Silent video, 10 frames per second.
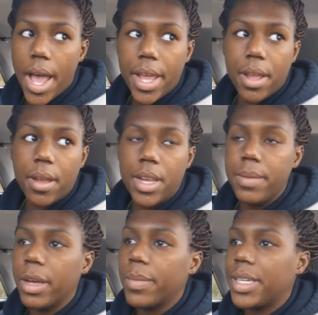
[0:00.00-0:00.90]
I
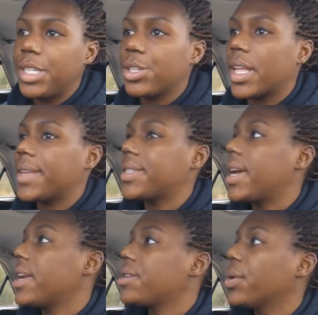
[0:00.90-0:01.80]
emailed my teacher last
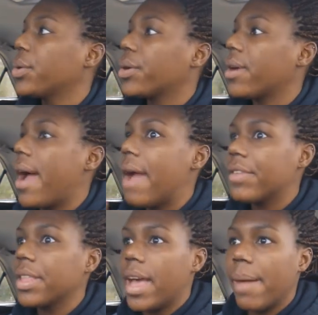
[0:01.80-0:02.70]
night and told her
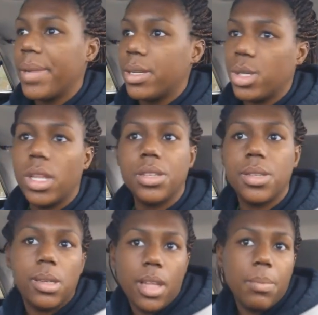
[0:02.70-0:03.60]
everything that happened, and she,
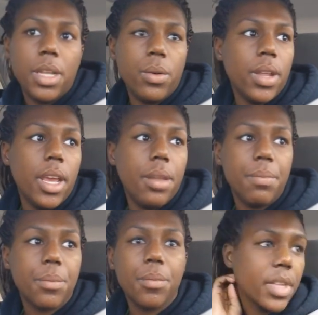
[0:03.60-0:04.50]
she's let me do it
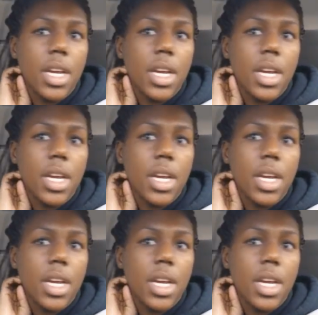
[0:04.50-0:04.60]
again.